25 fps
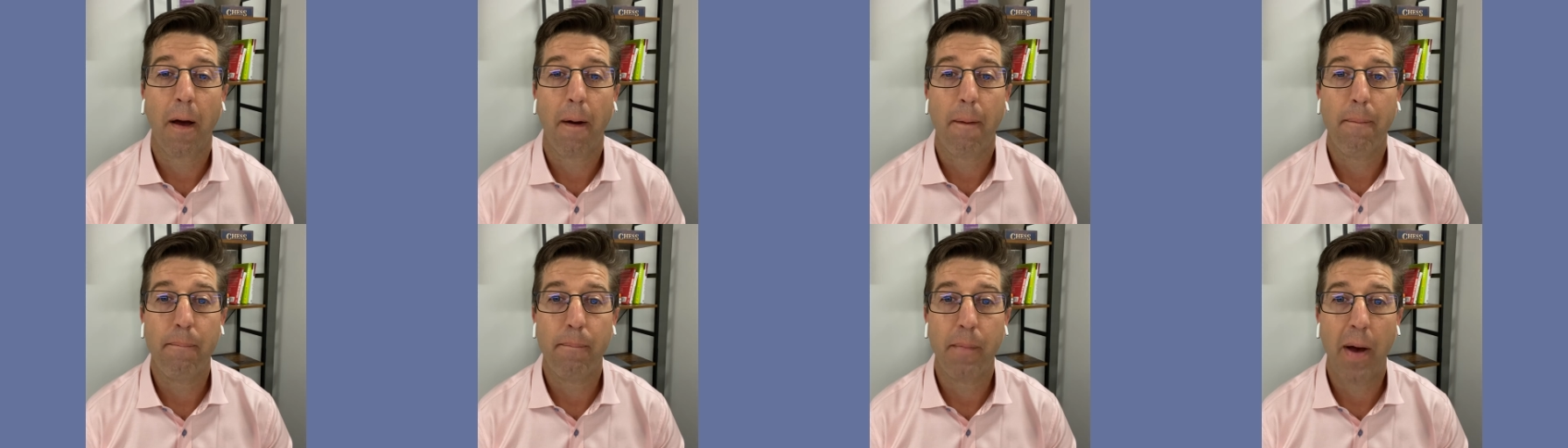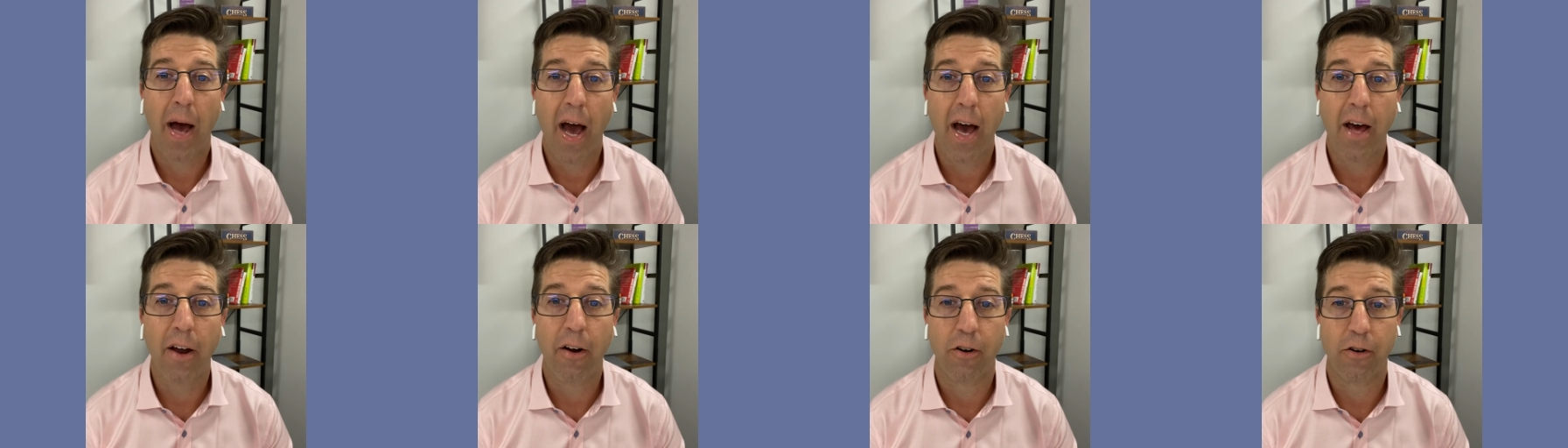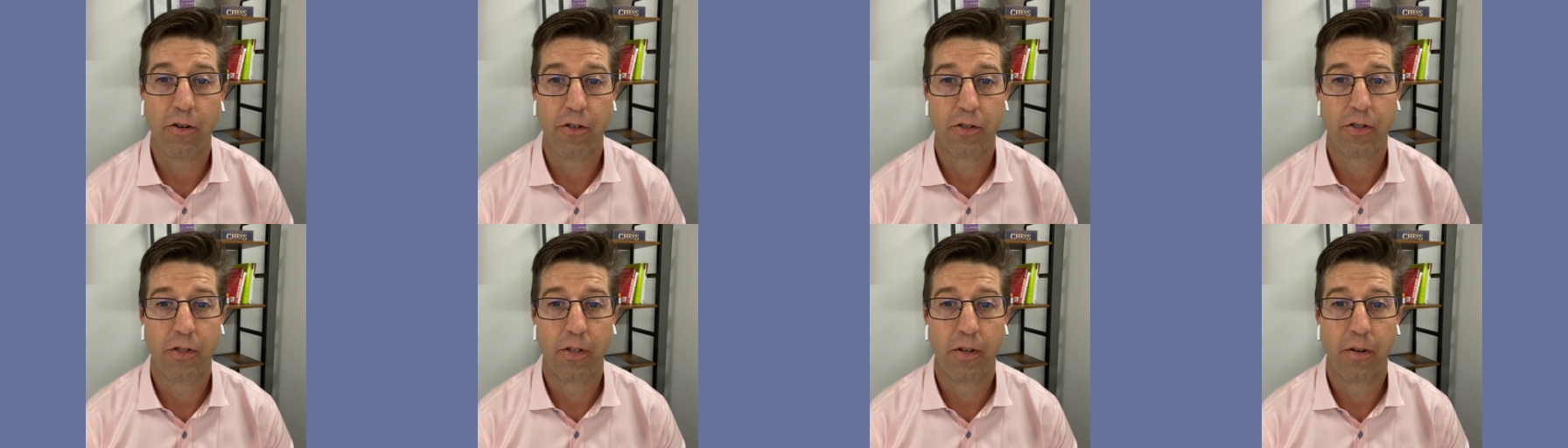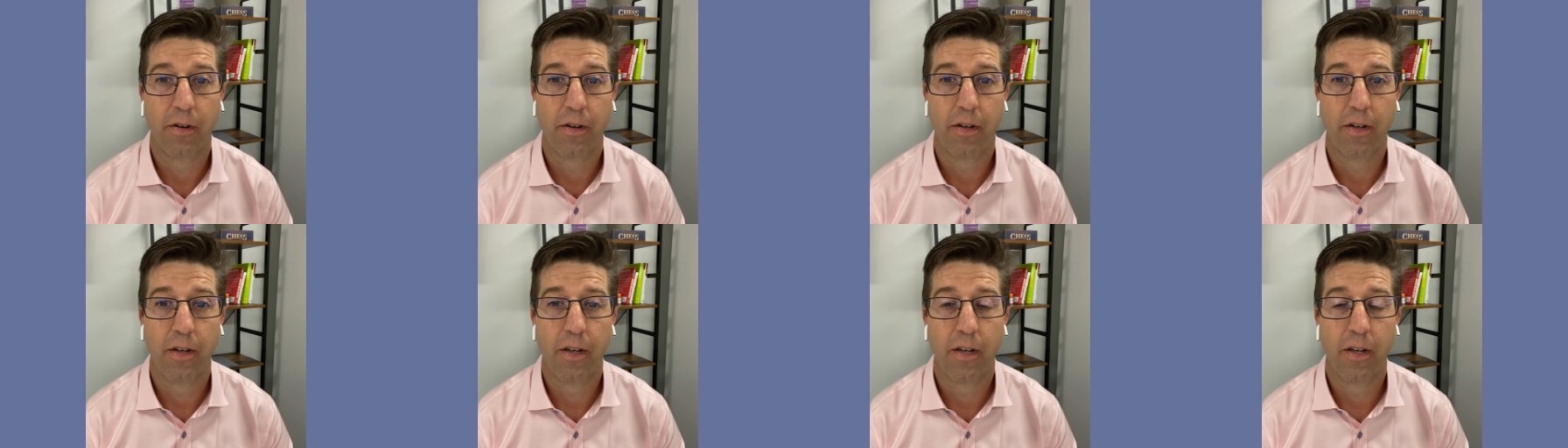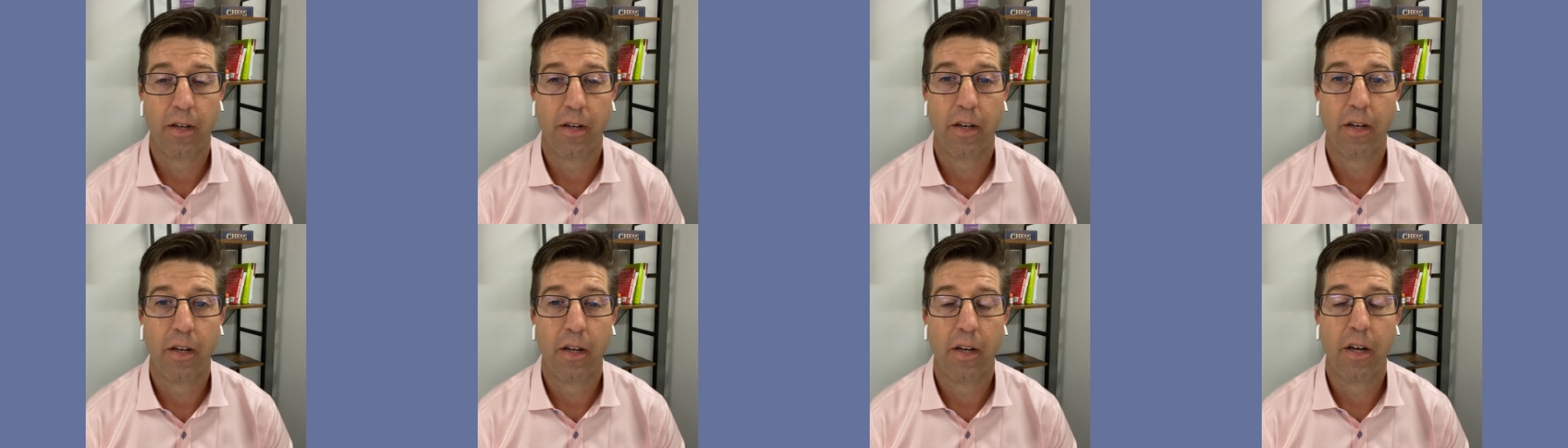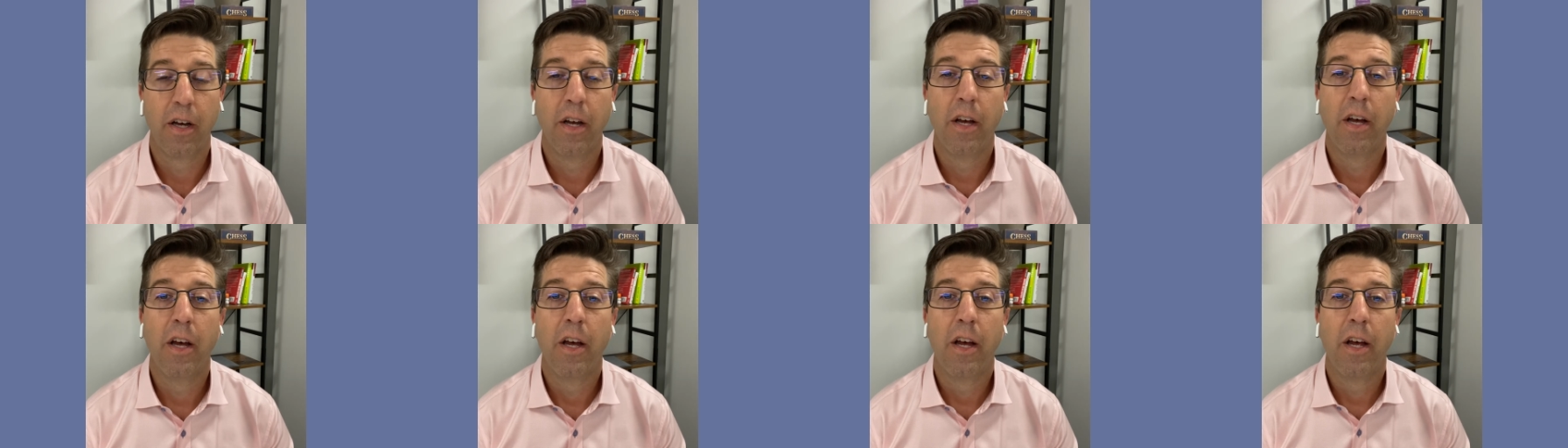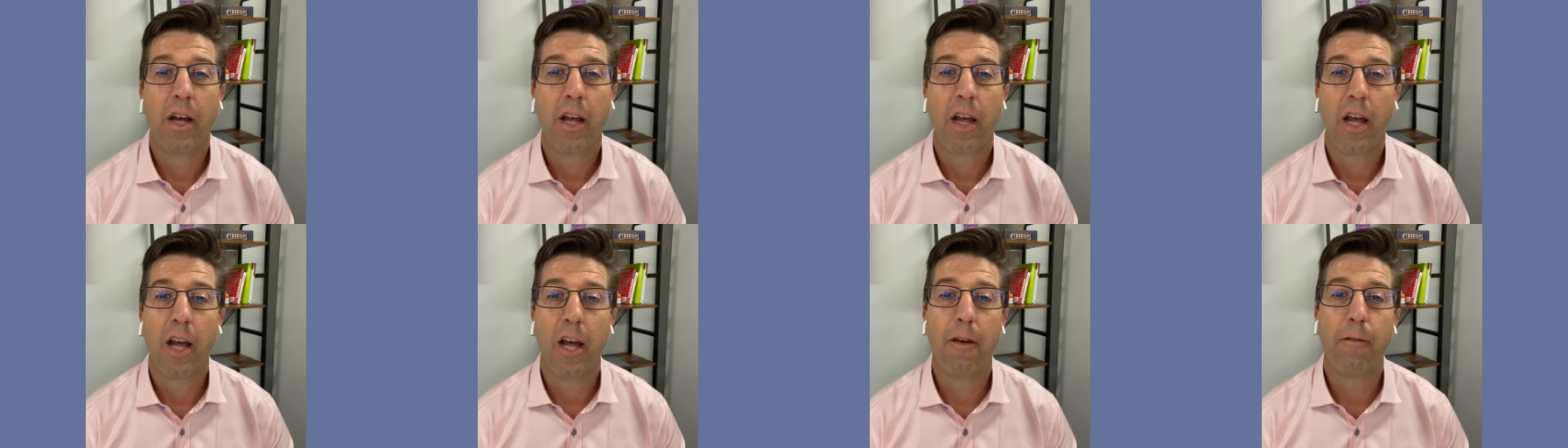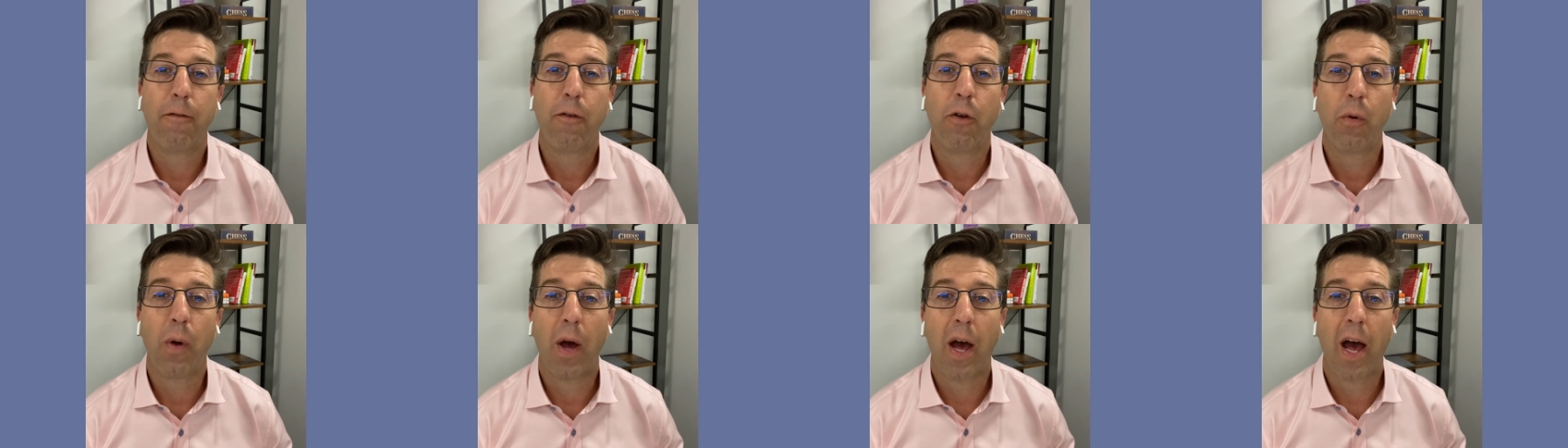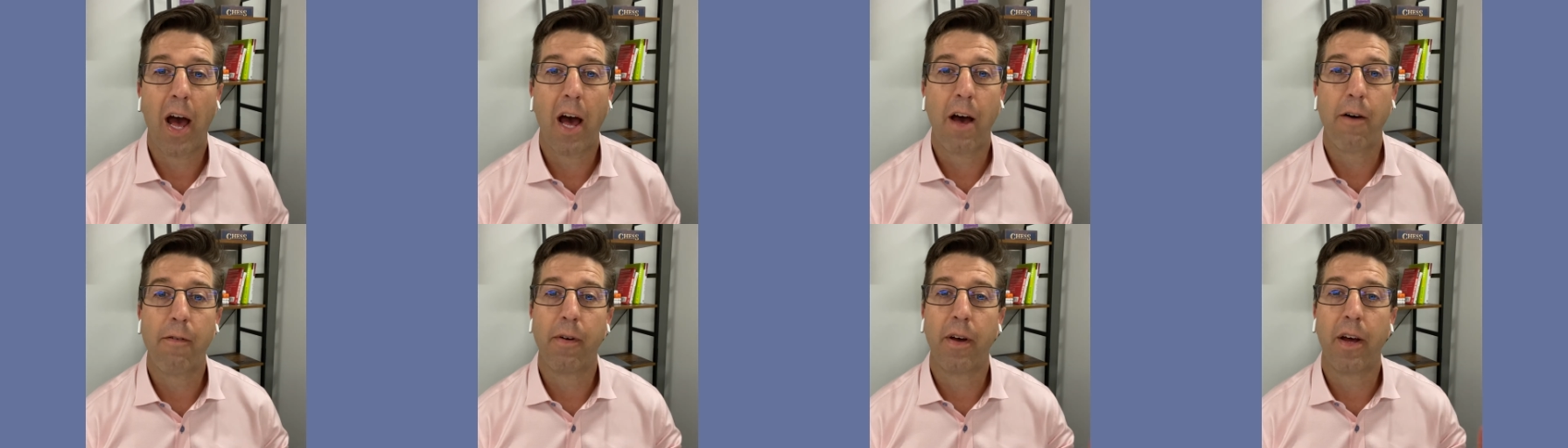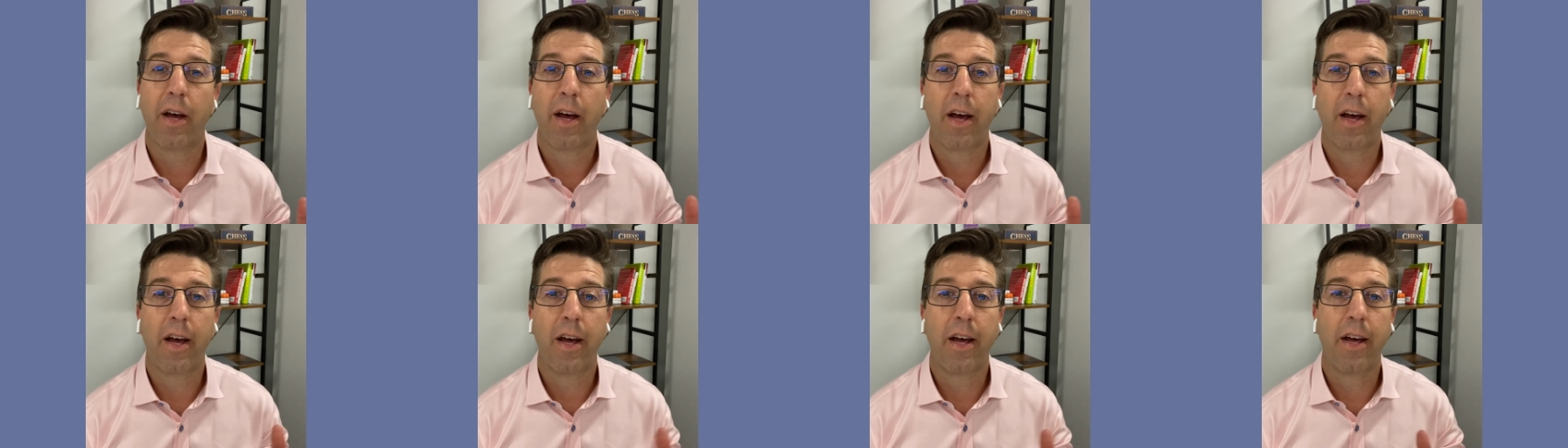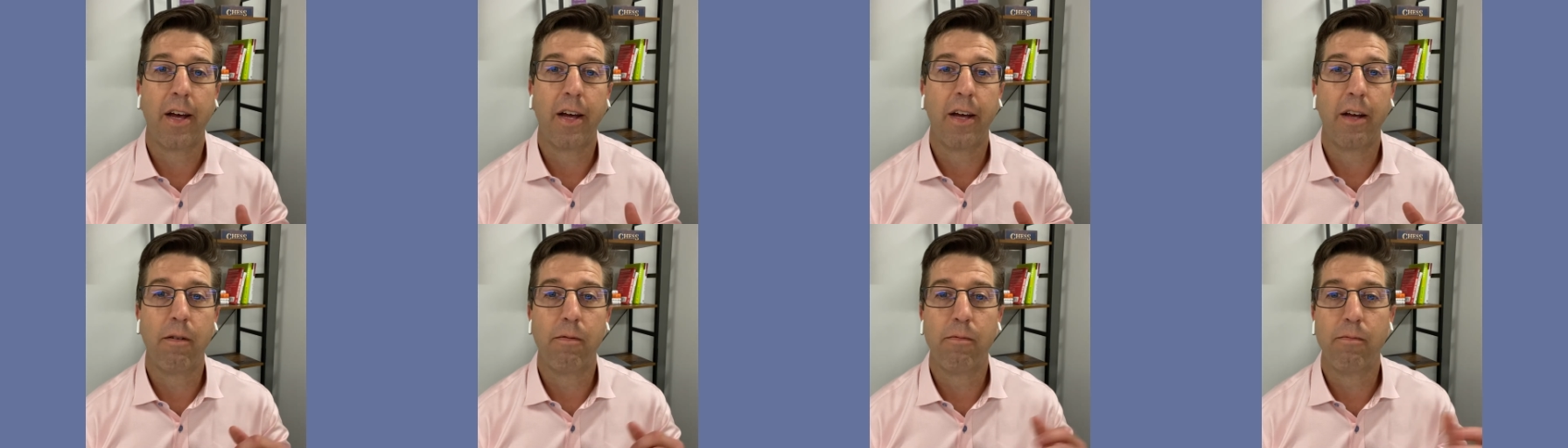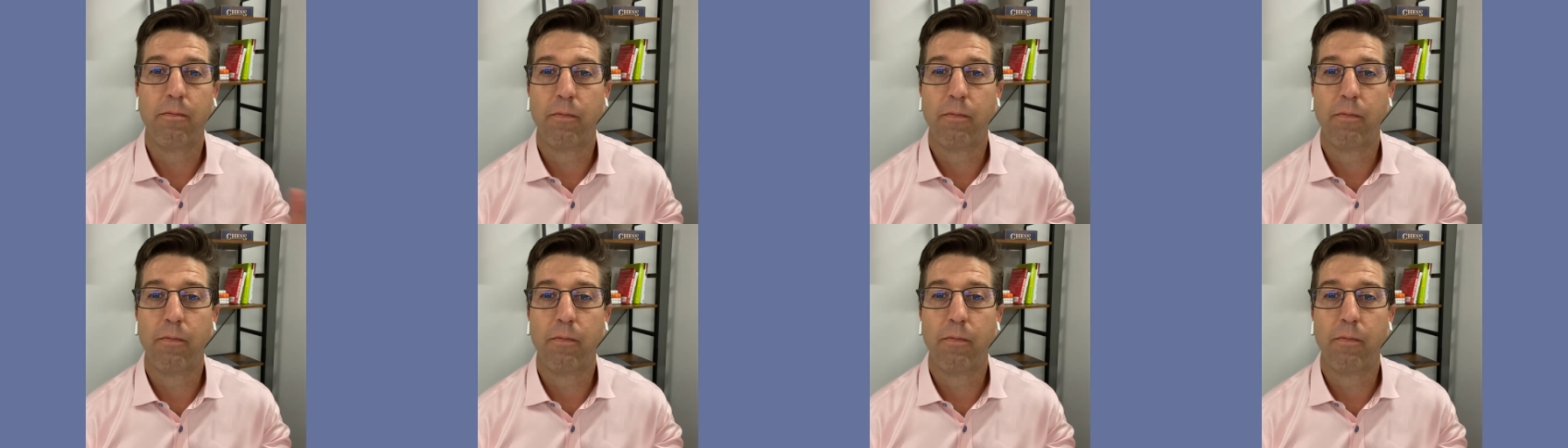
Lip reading: matters. If you have a